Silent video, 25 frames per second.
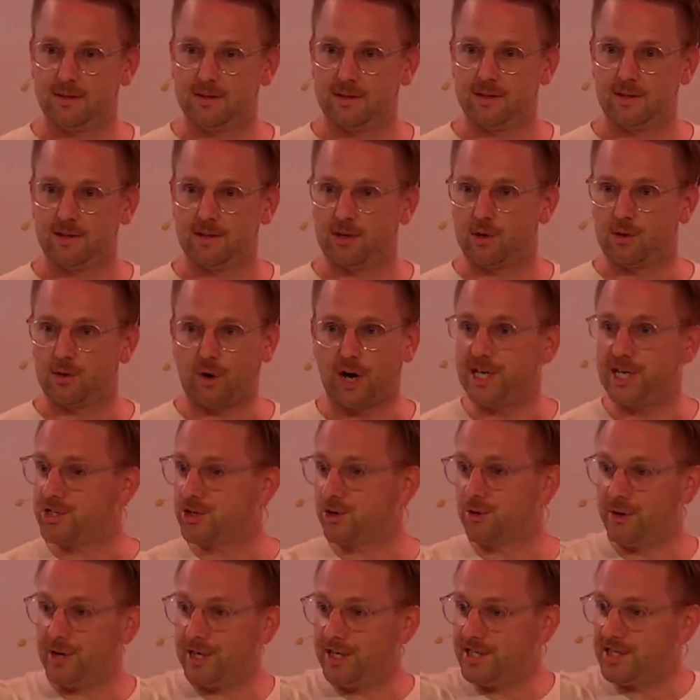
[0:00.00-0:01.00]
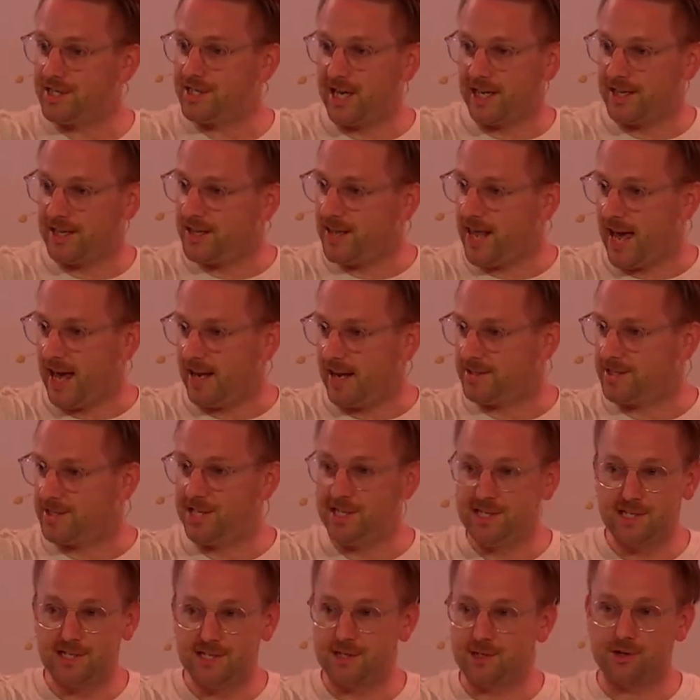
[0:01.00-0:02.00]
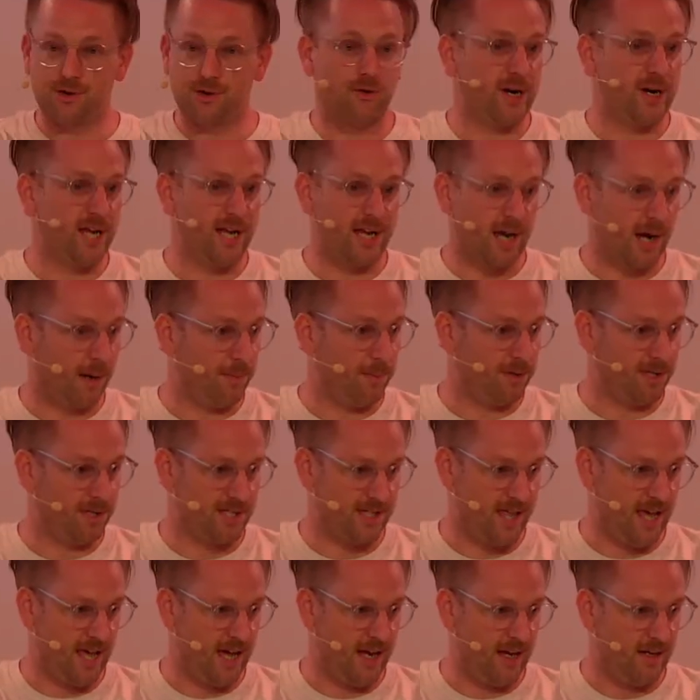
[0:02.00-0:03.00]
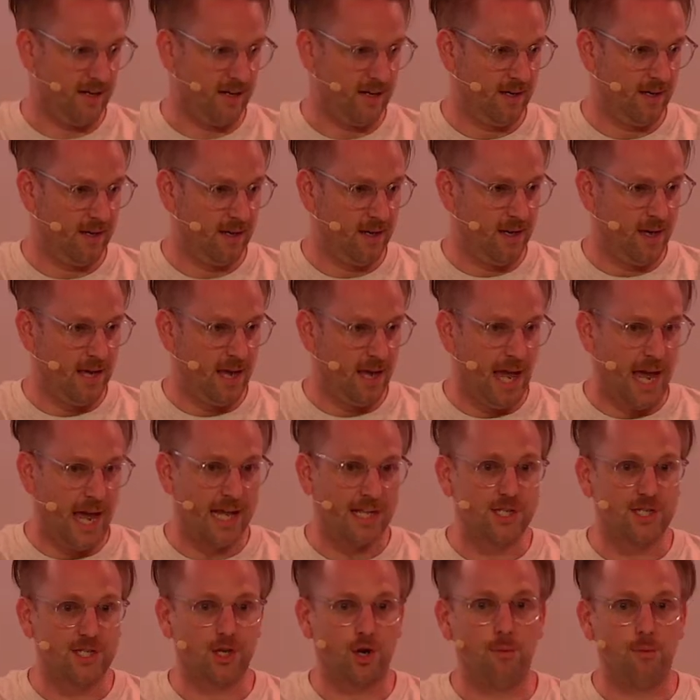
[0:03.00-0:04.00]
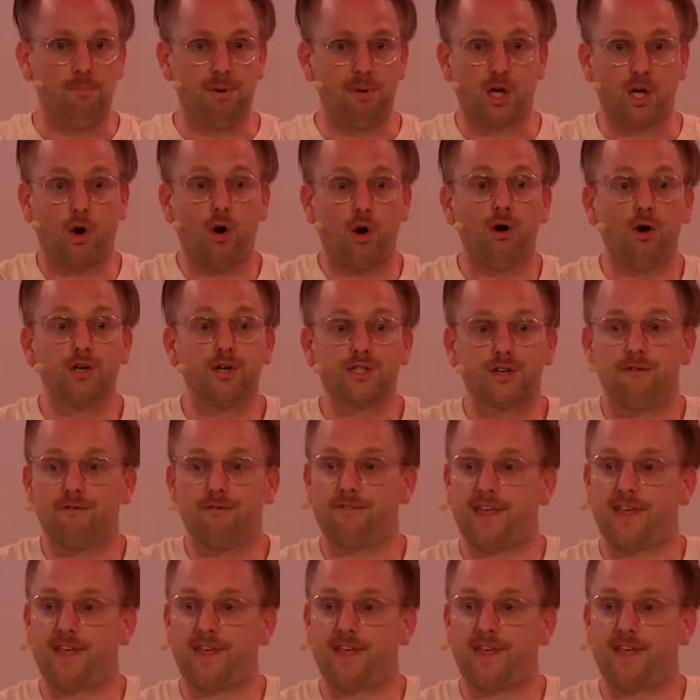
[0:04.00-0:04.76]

Grace already has done that. Jesus has already accomplished that. And so because of that